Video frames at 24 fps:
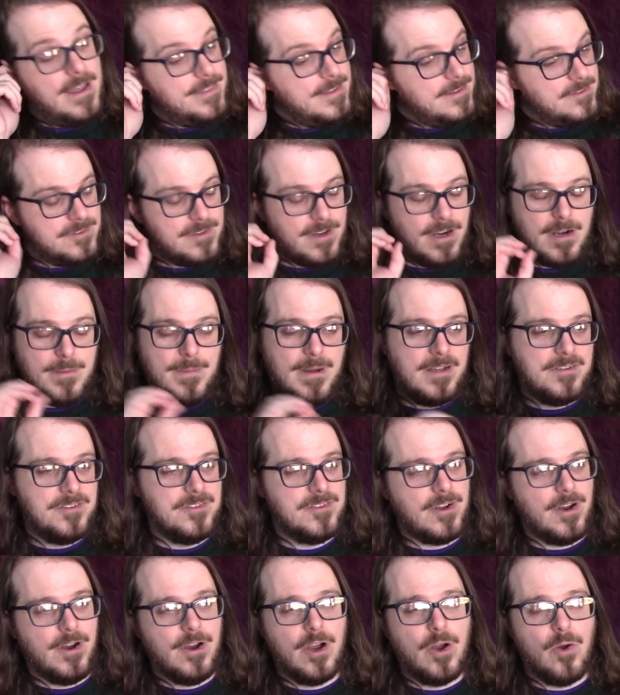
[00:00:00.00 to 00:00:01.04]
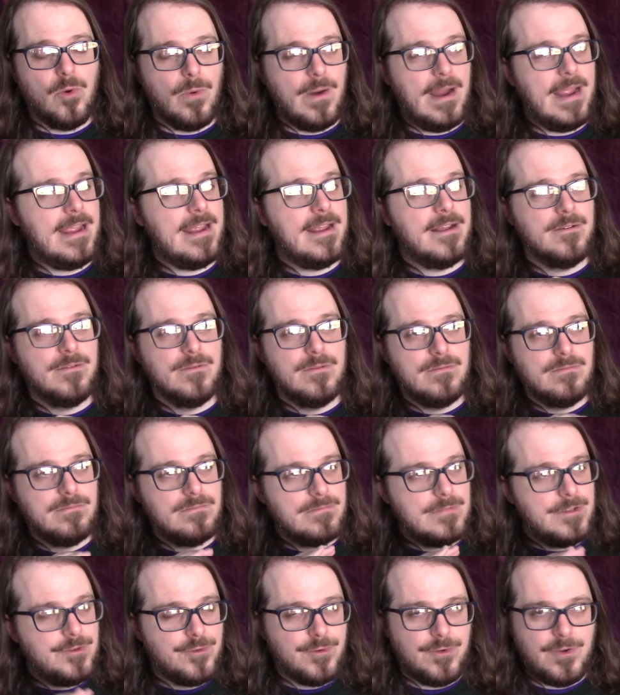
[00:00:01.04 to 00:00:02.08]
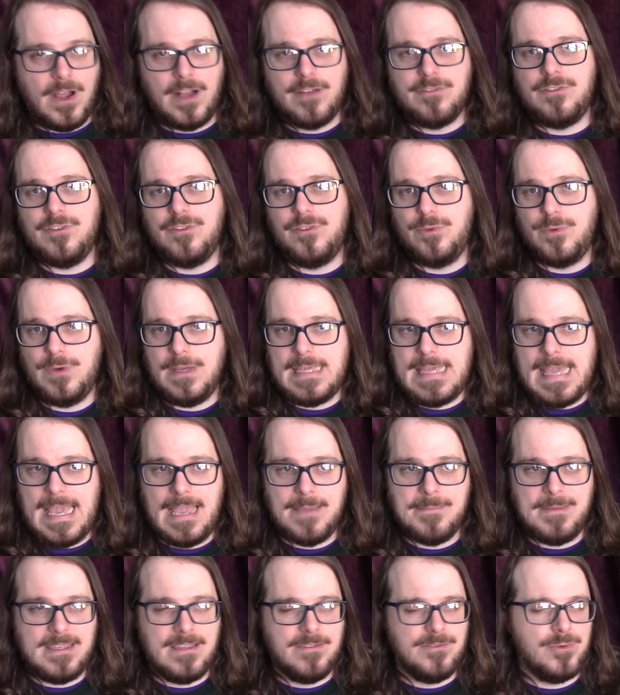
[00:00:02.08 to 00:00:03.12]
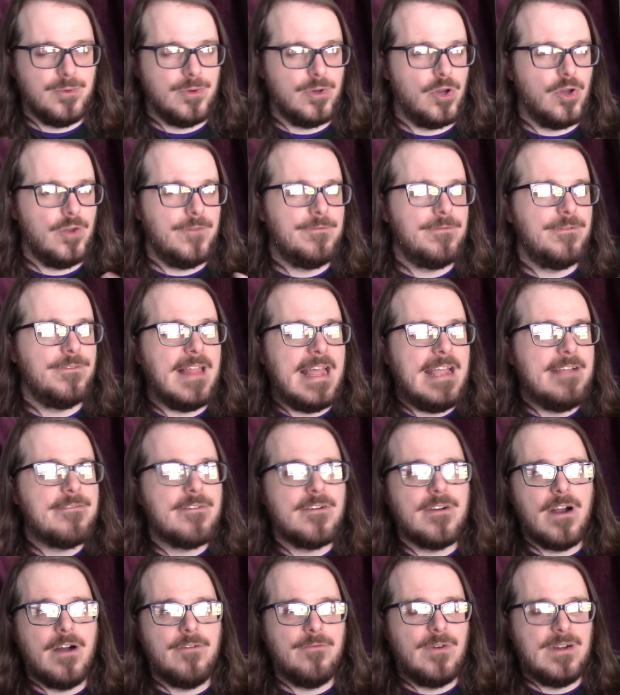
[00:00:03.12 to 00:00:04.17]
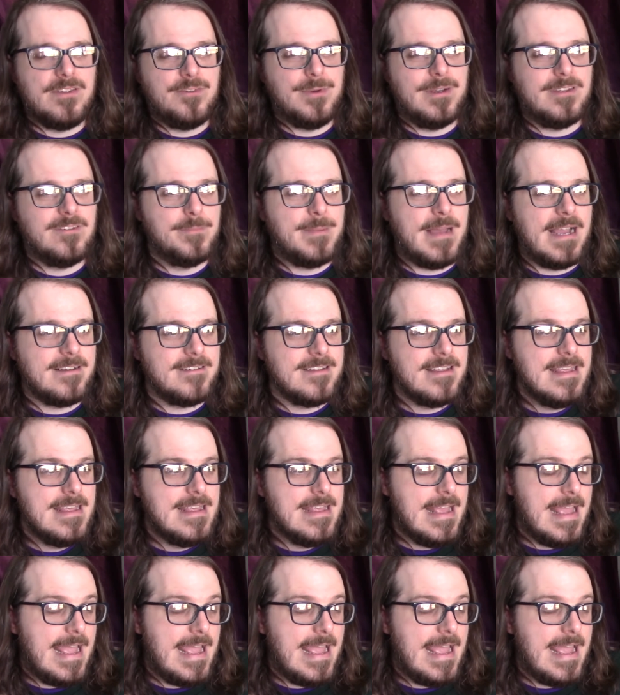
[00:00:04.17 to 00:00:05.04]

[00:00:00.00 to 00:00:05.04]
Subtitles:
I think starter boxes are a great introduction to a game. It gives you a good flavor of what to expect.